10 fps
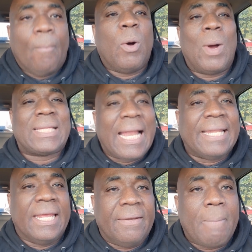But what I
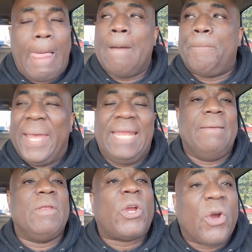did, I paid
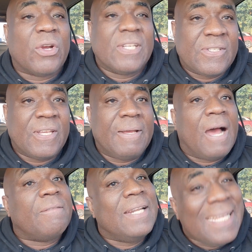him the courtesy
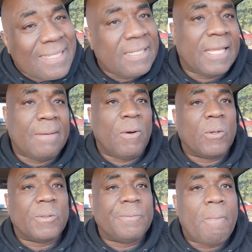of listening him out.